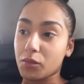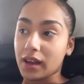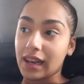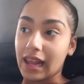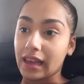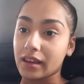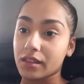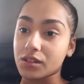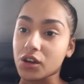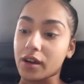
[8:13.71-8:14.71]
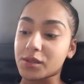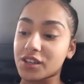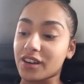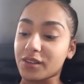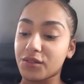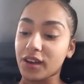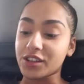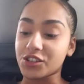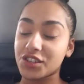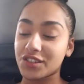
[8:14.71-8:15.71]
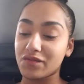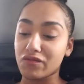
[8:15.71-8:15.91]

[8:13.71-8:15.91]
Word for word: my leg the time to kind of like just